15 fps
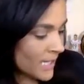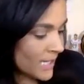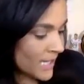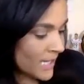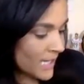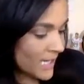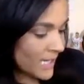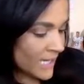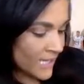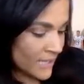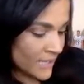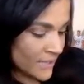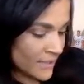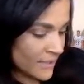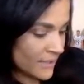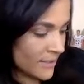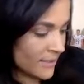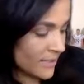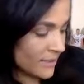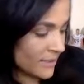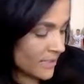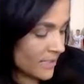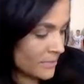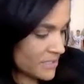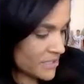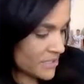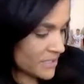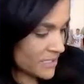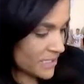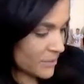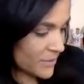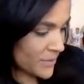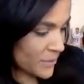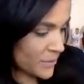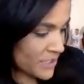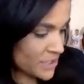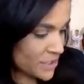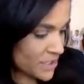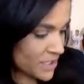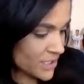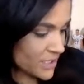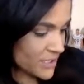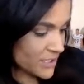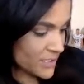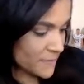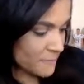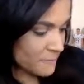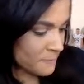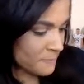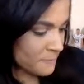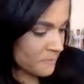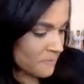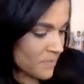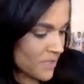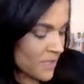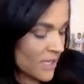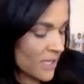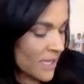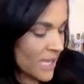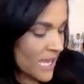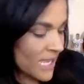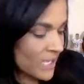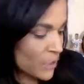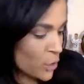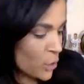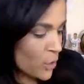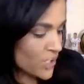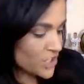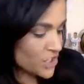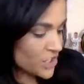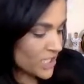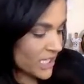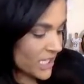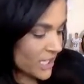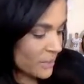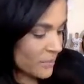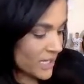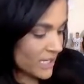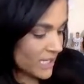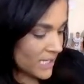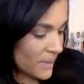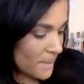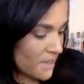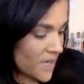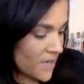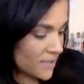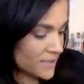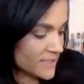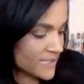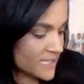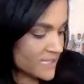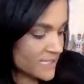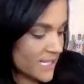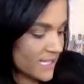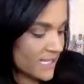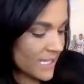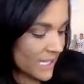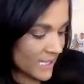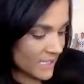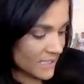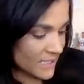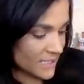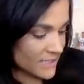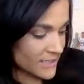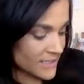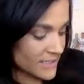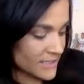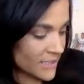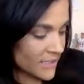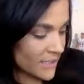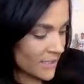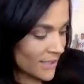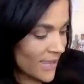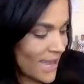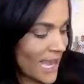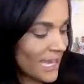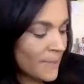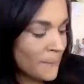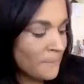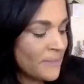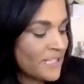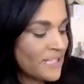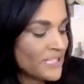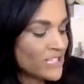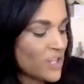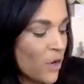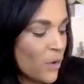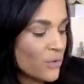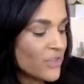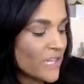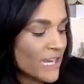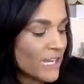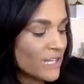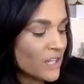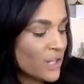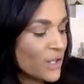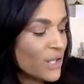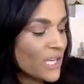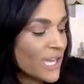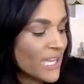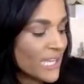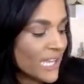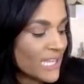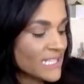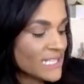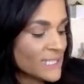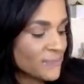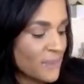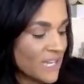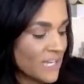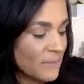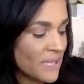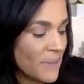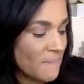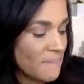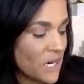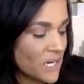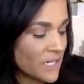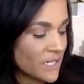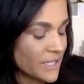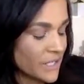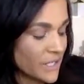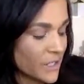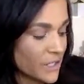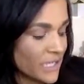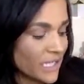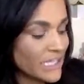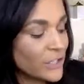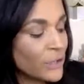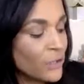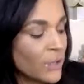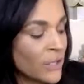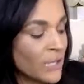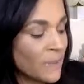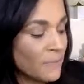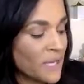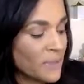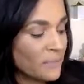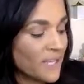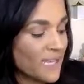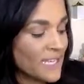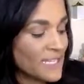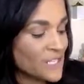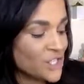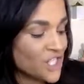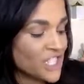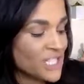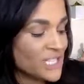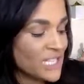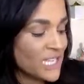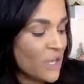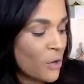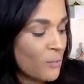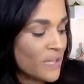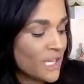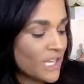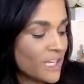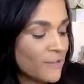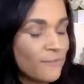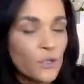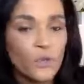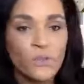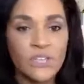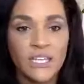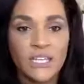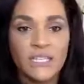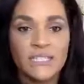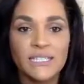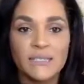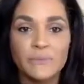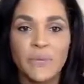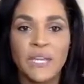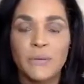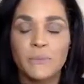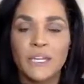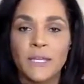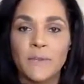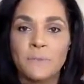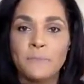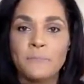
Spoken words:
And let me just see where the question is. I had a question in my inbox that said, Candace, I am being told that I look like a spammy marketer. Can you look at my page and tell me if you think it's spammy?